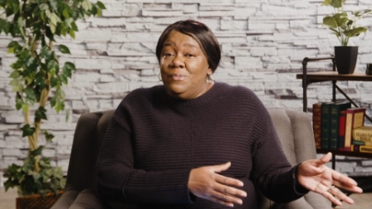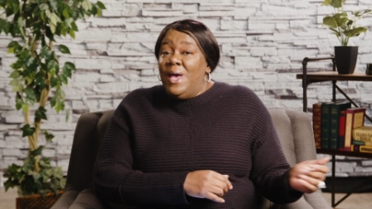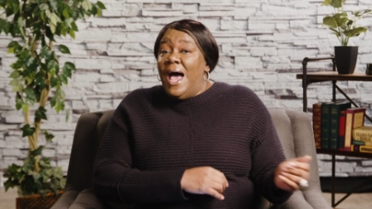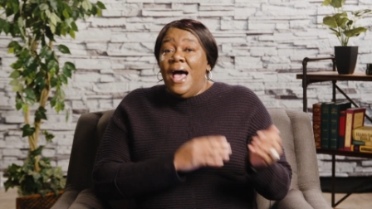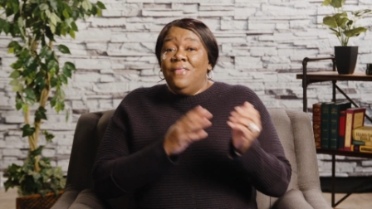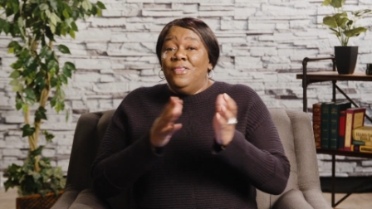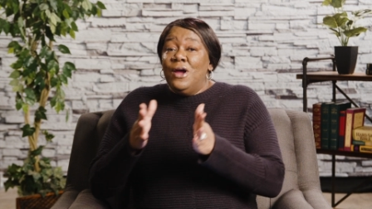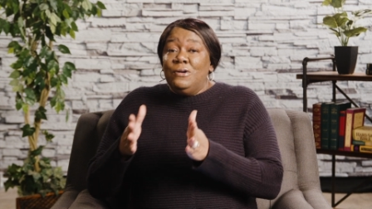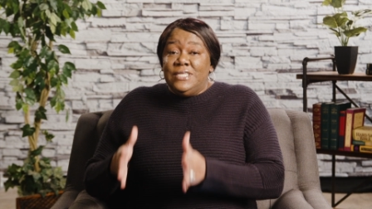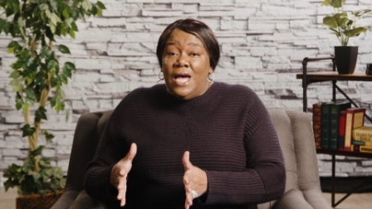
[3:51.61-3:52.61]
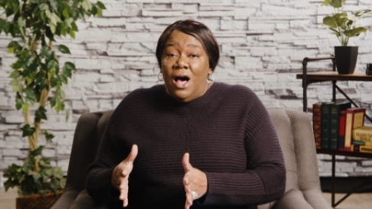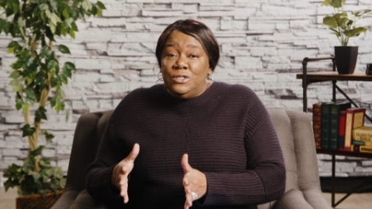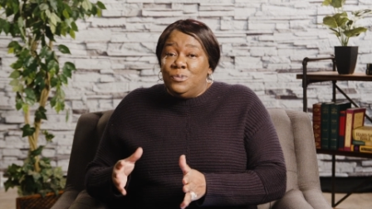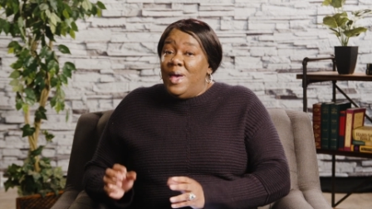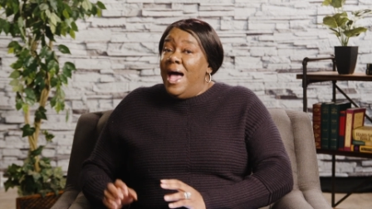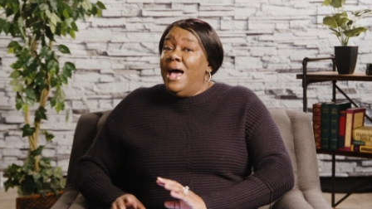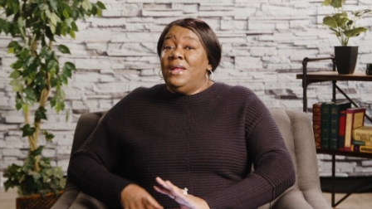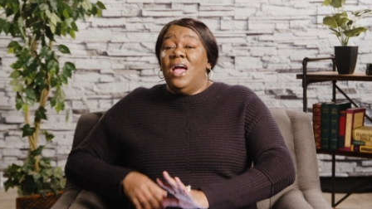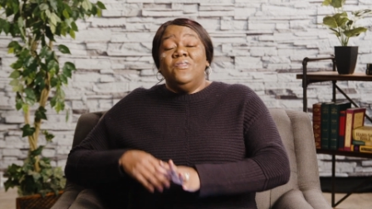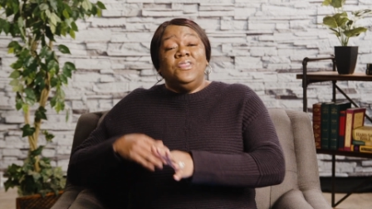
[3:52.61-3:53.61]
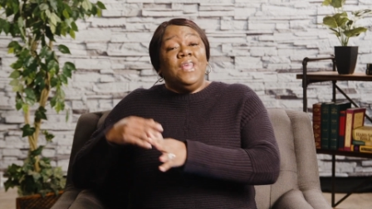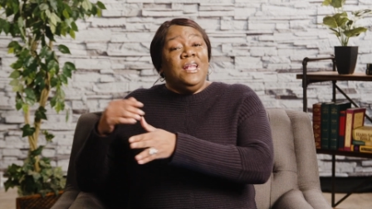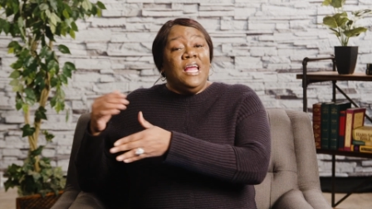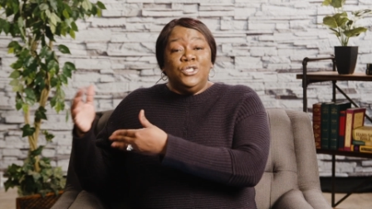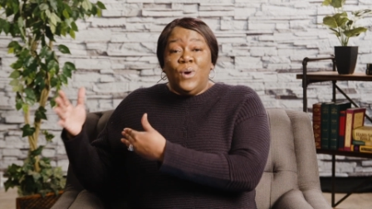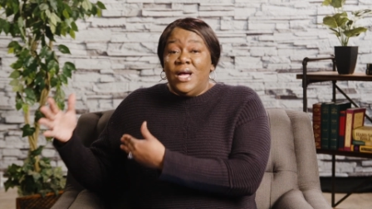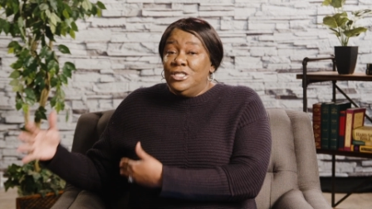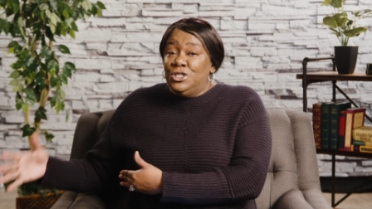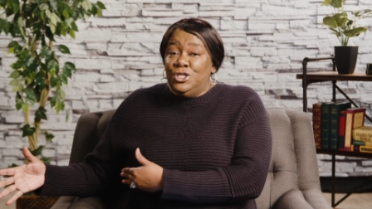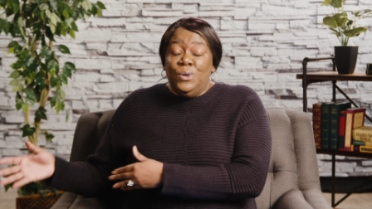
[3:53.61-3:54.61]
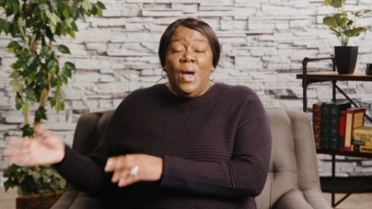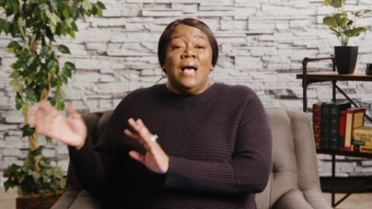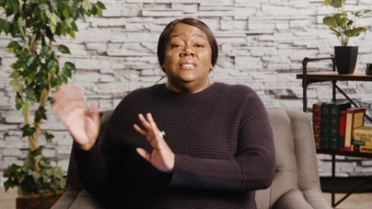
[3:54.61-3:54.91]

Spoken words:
beyond their doubts, beyond everything they tried to do